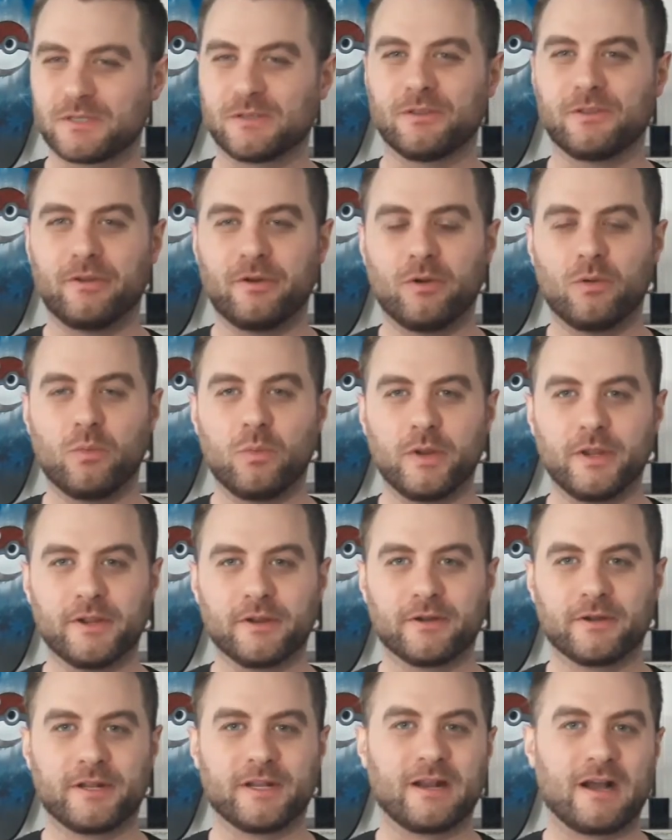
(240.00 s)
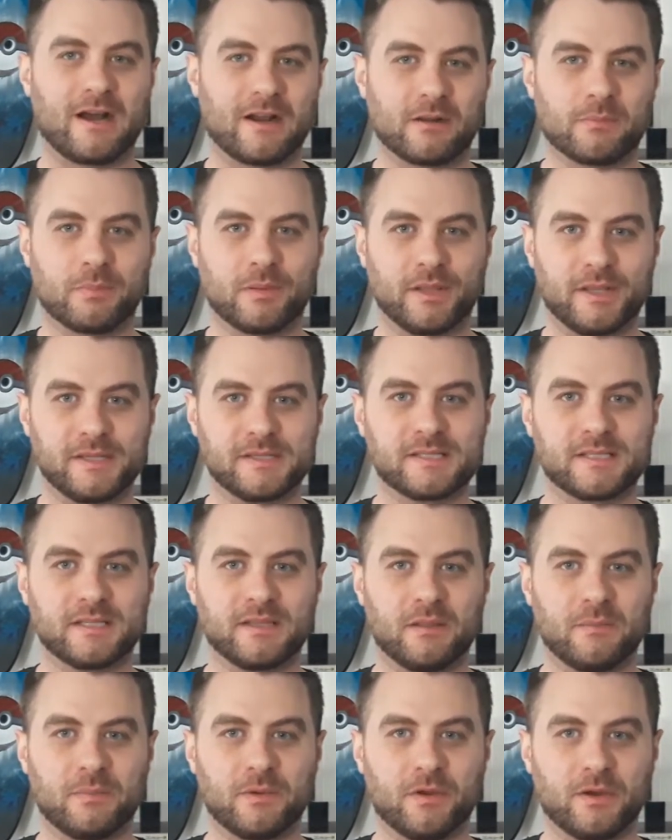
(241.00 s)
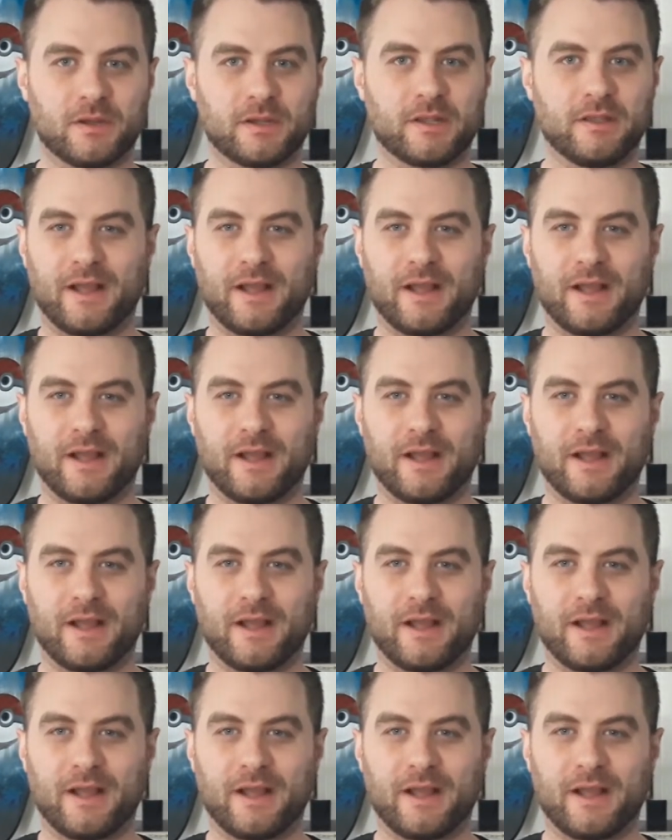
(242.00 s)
little weird and out of place in the book.